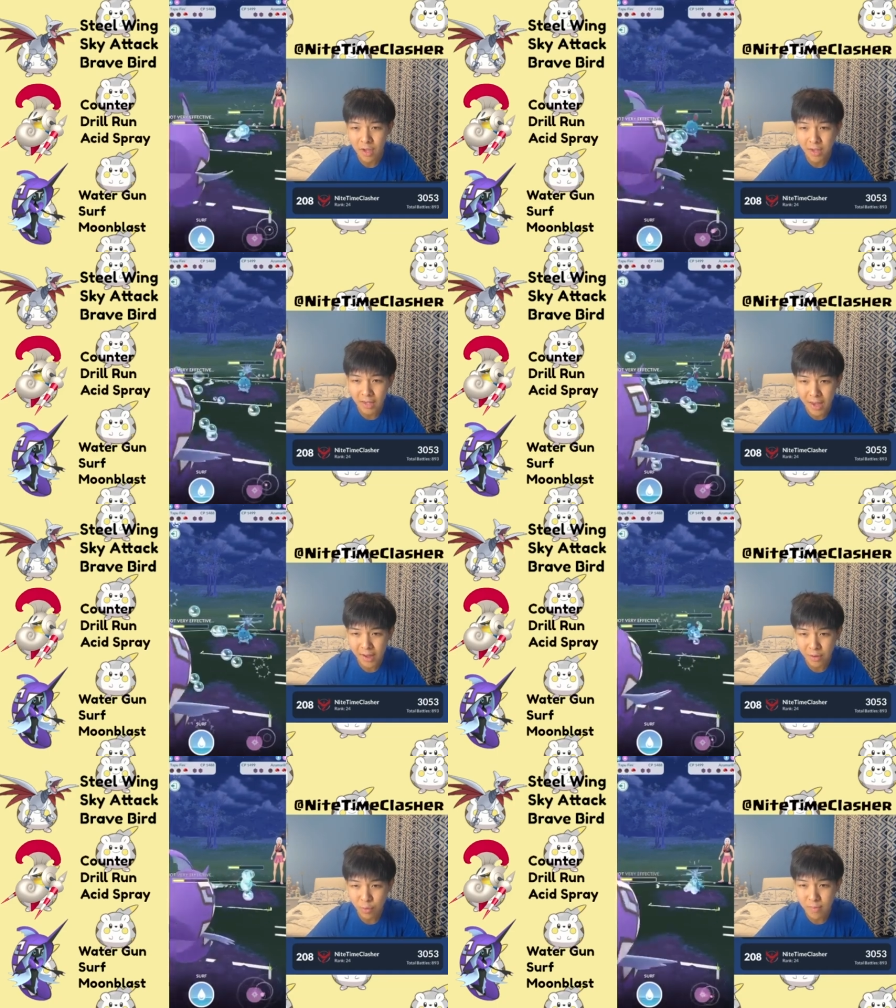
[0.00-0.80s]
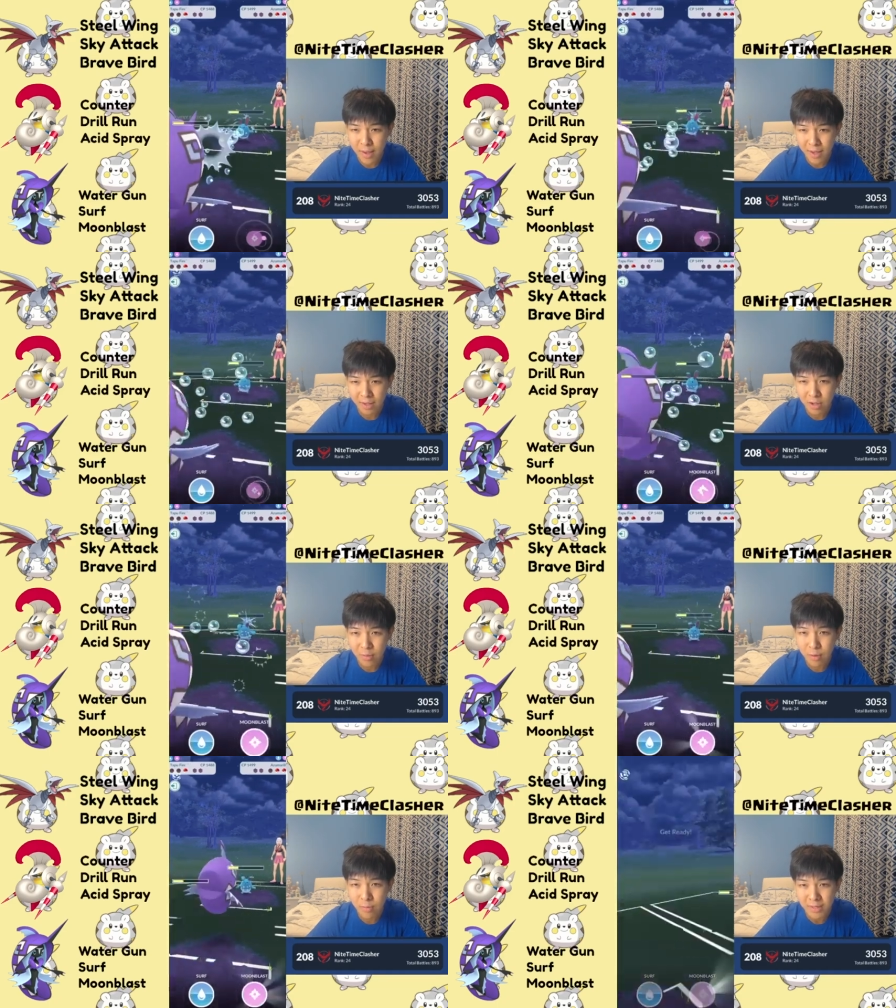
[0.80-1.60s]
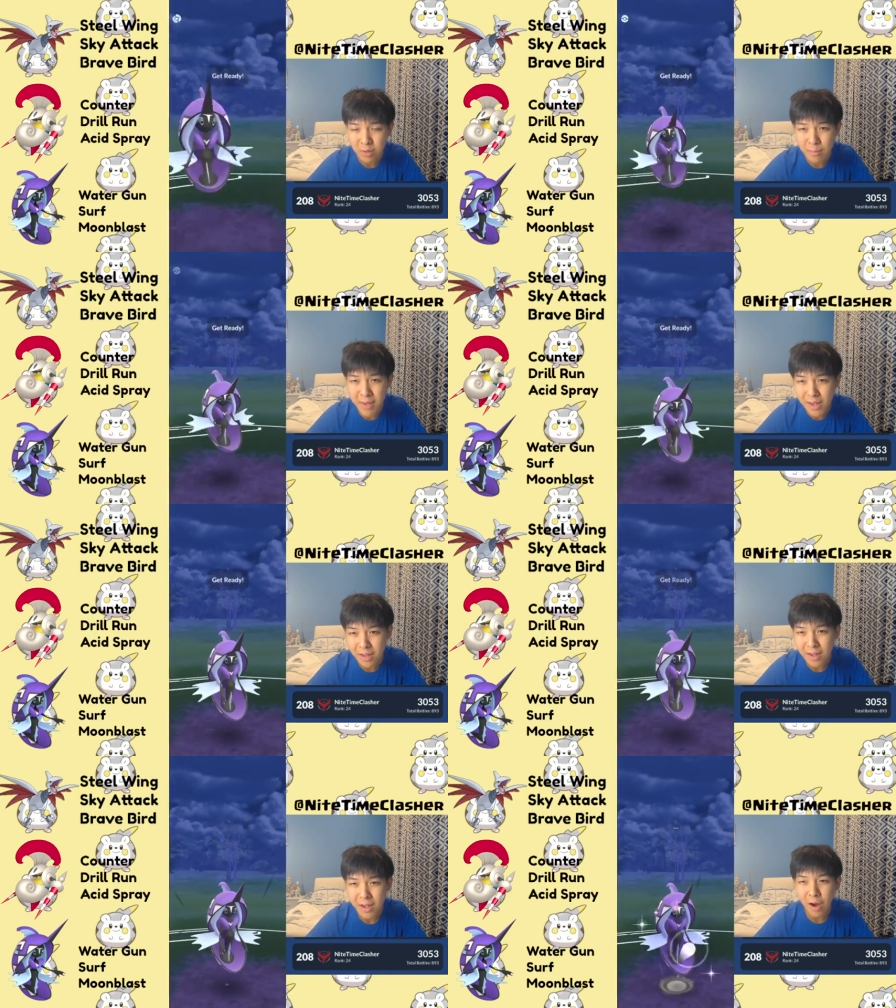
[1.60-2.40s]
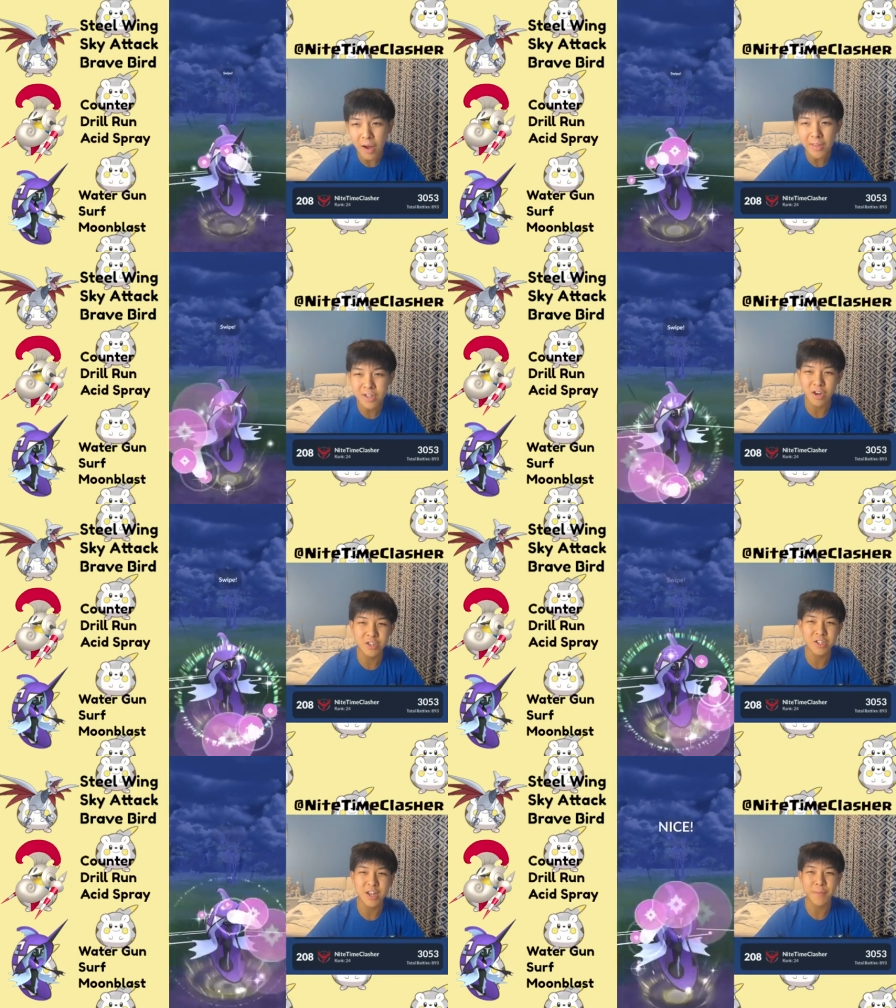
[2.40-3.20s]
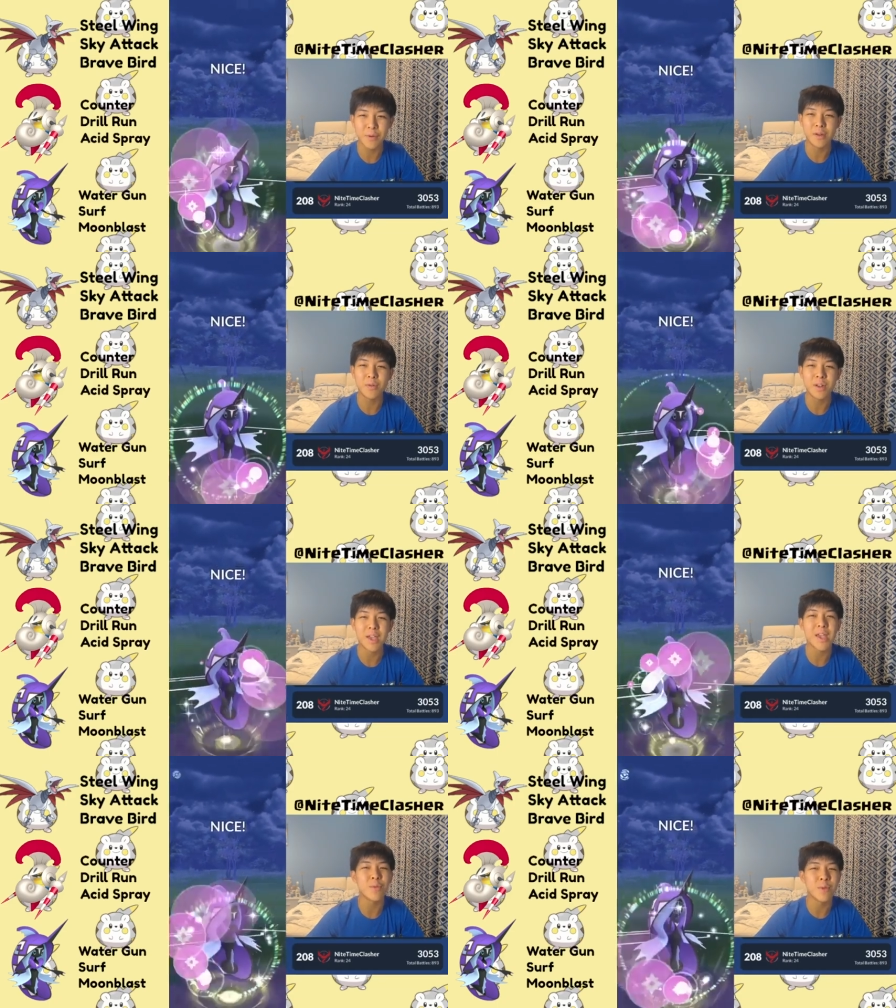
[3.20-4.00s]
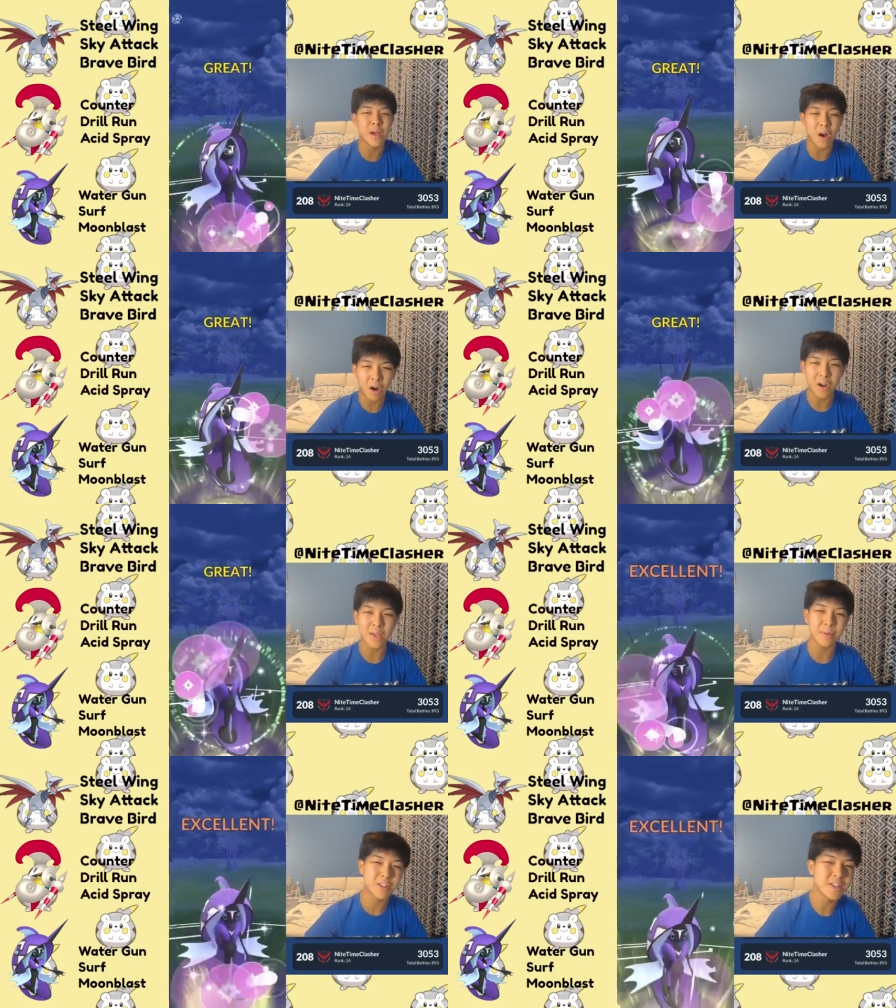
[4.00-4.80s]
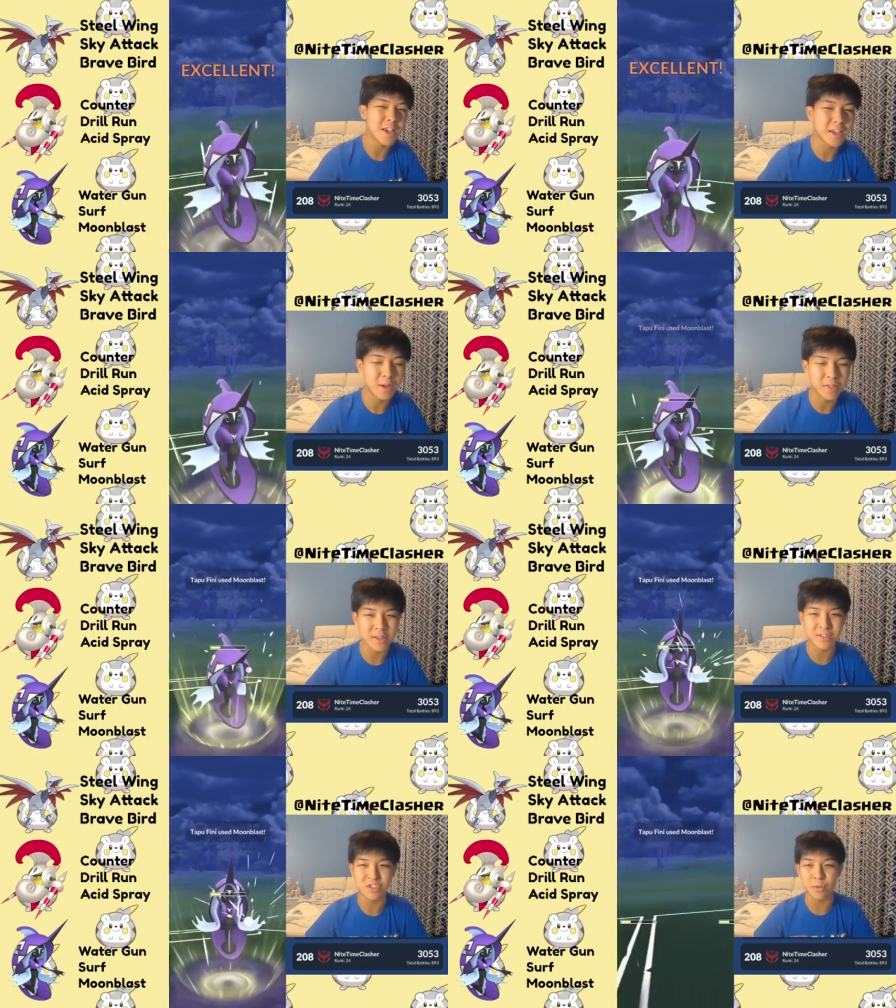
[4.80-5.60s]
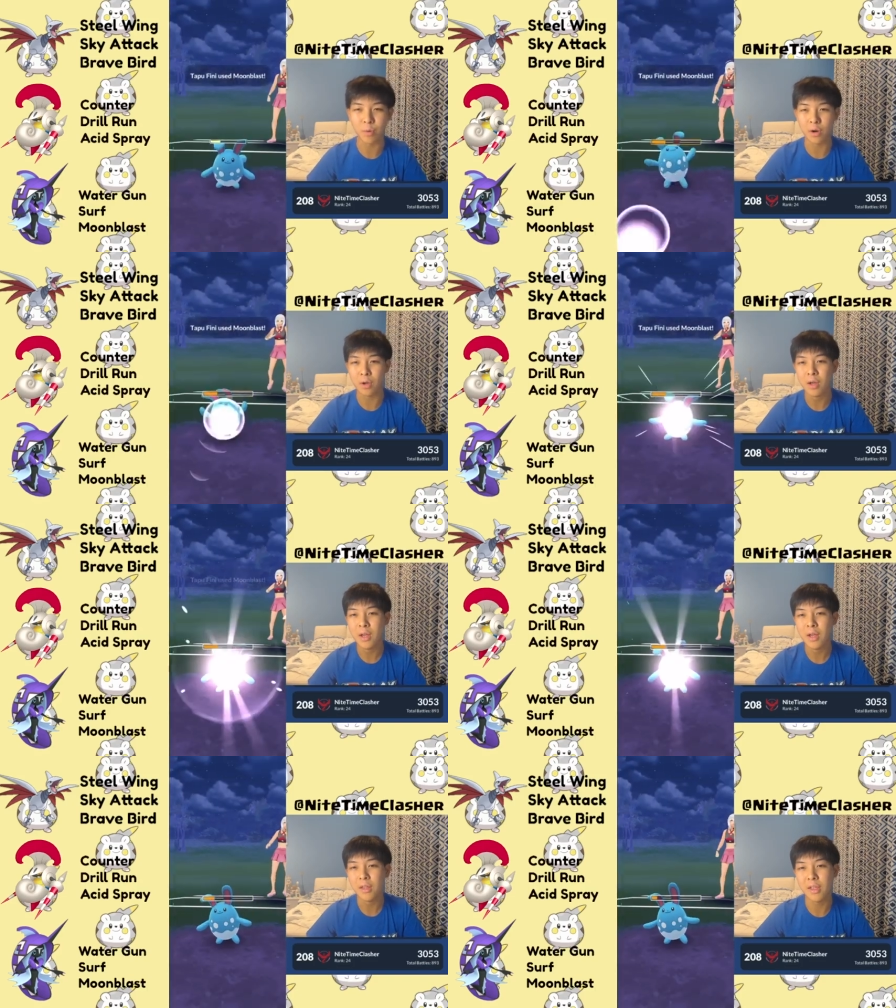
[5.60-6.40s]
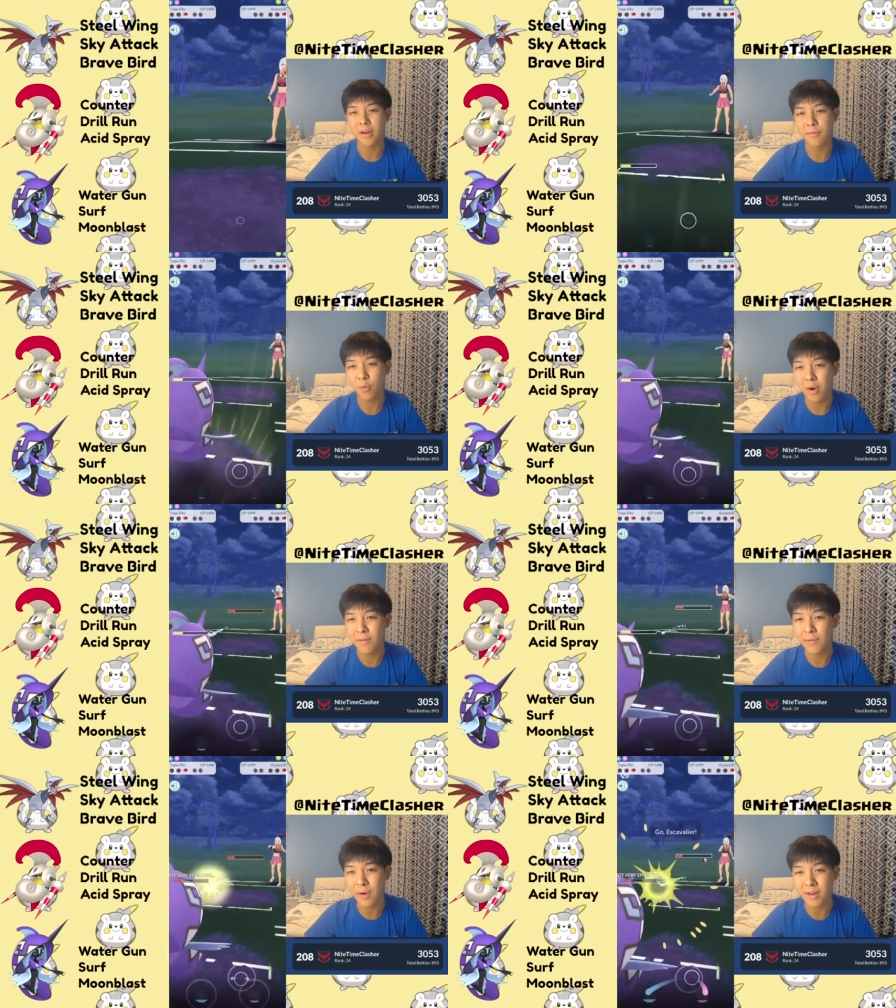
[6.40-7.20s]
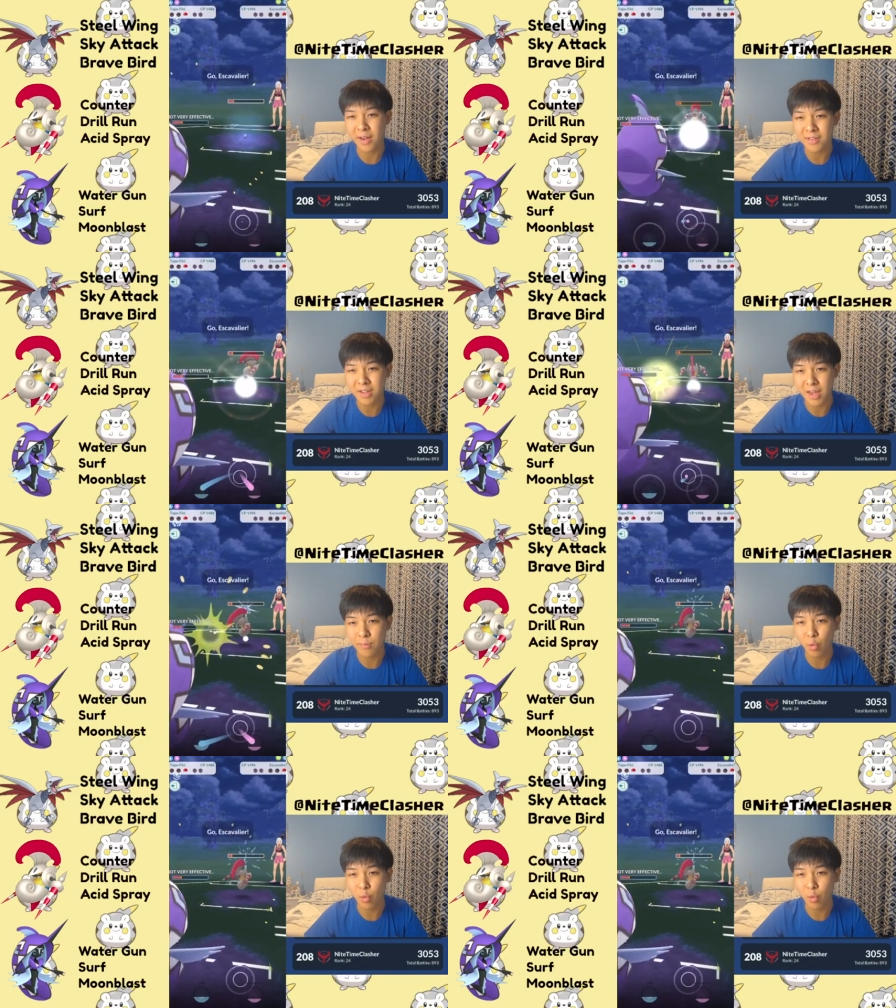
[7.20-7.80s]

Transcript: Can we make it to the Moonblast? We make it on the charge attack priority, and we are able to take out the Azumarill there for a very nice game.